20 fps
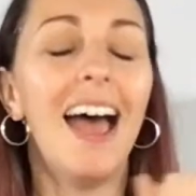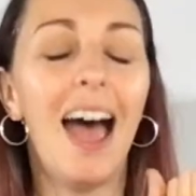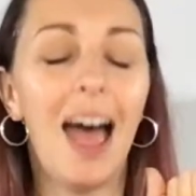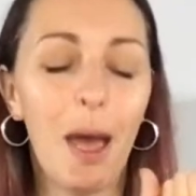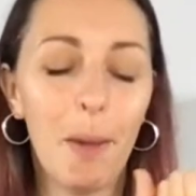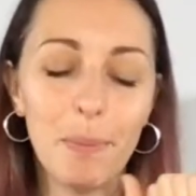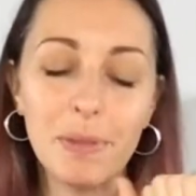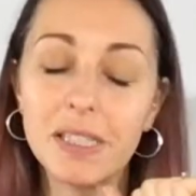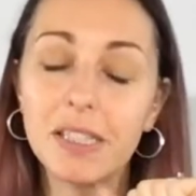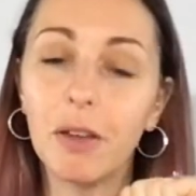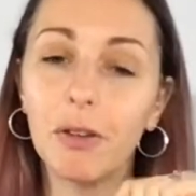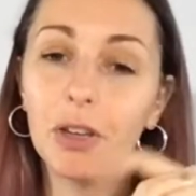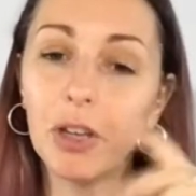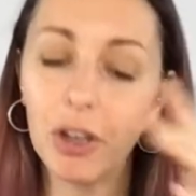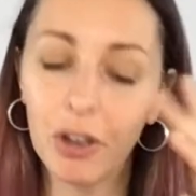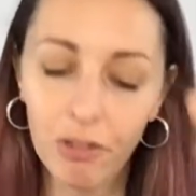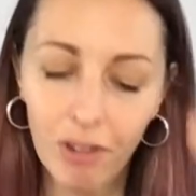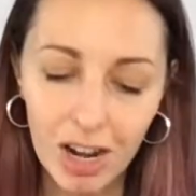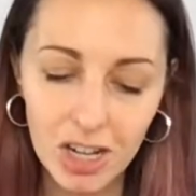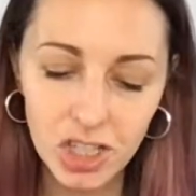Um, so
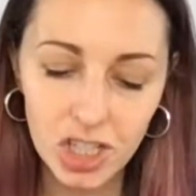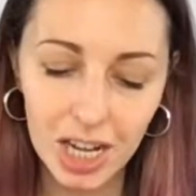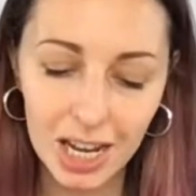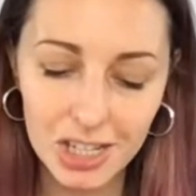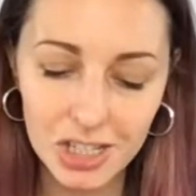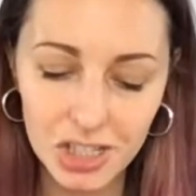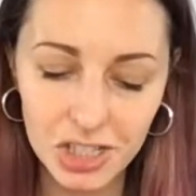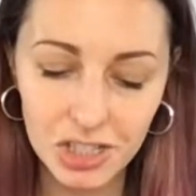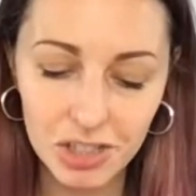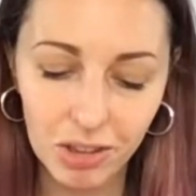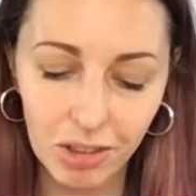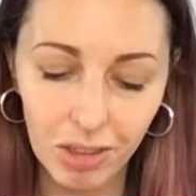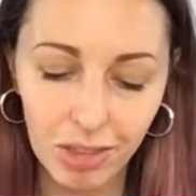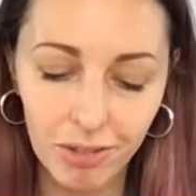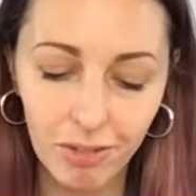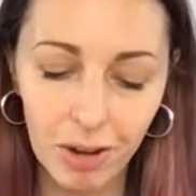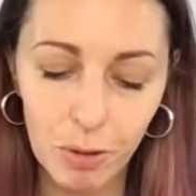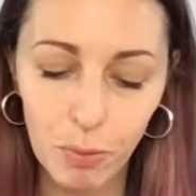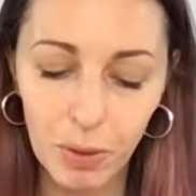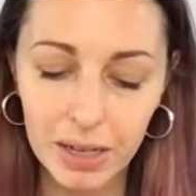congratulations to the
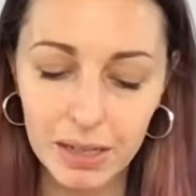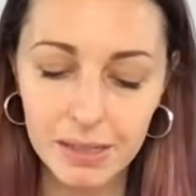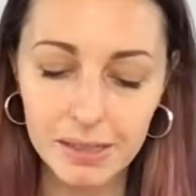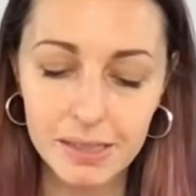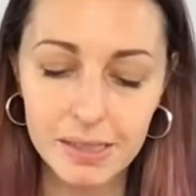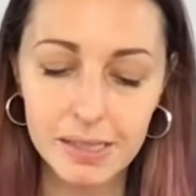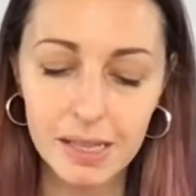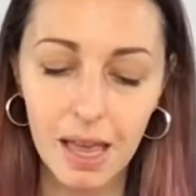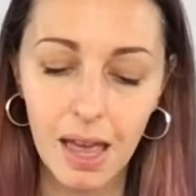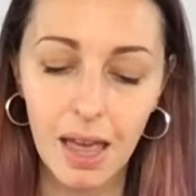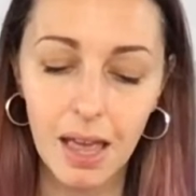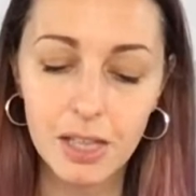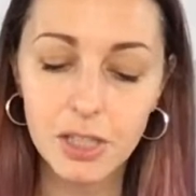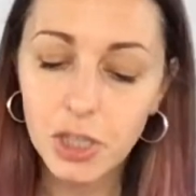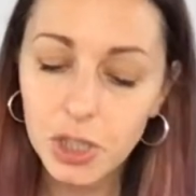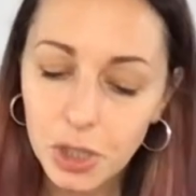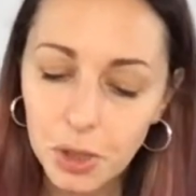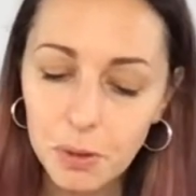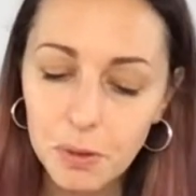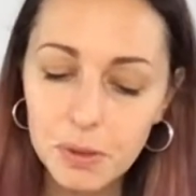three winners, uh,
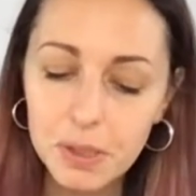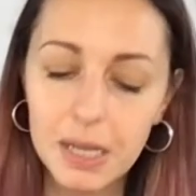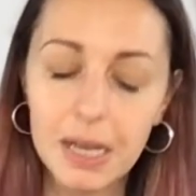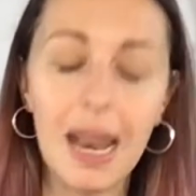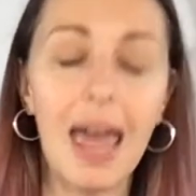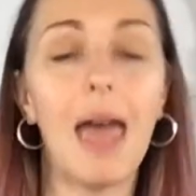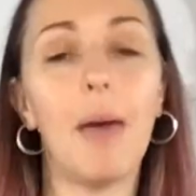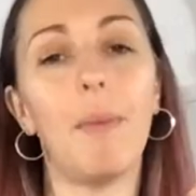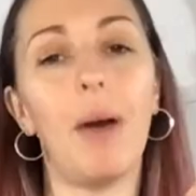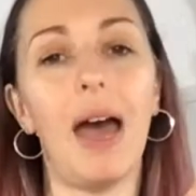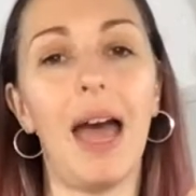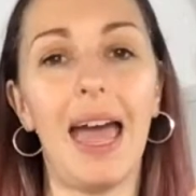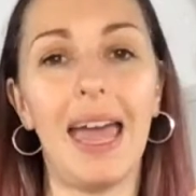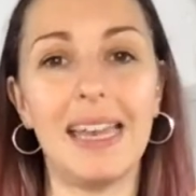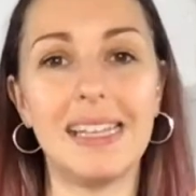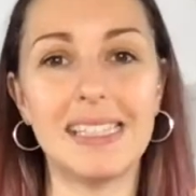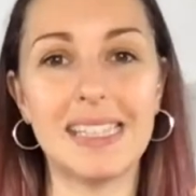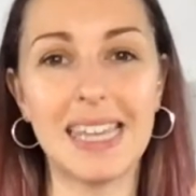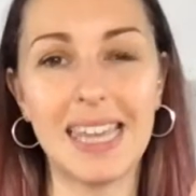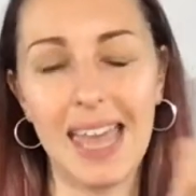Susan, Emma
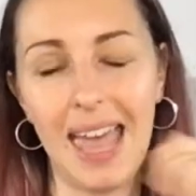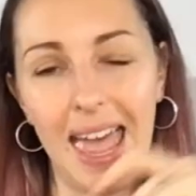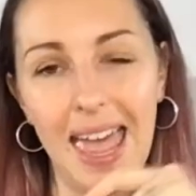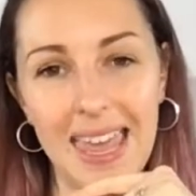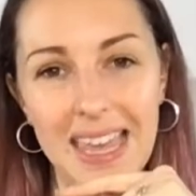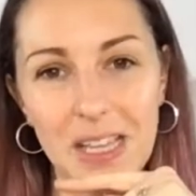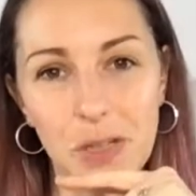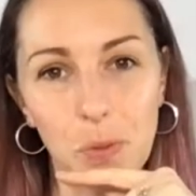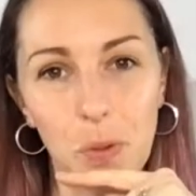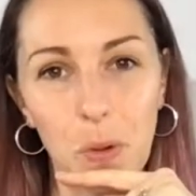and Kate.